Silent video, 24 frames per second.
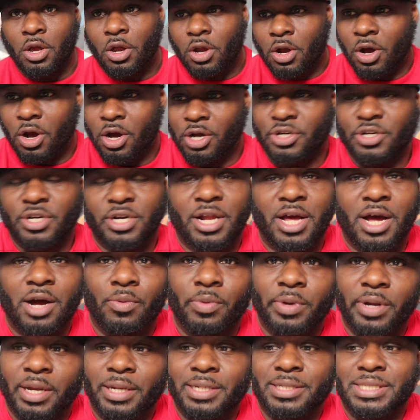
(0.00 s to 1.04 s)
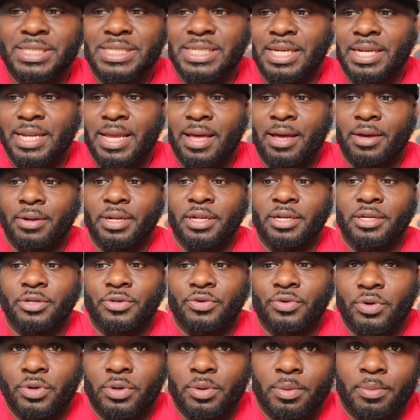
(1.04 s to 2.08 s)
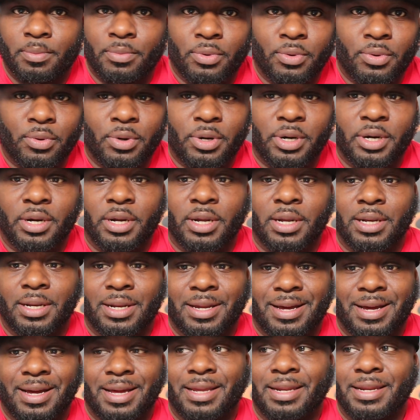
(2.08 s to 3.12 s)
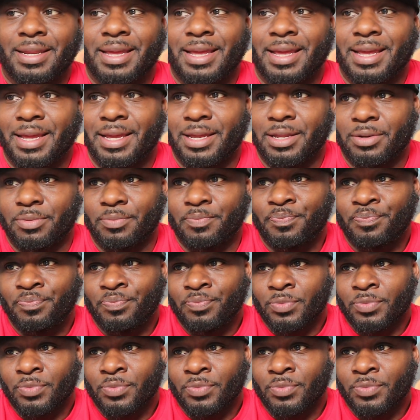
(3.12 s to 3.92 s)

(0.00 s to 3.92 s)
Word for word: Audra and I, we sit down at the drawing board a lot, and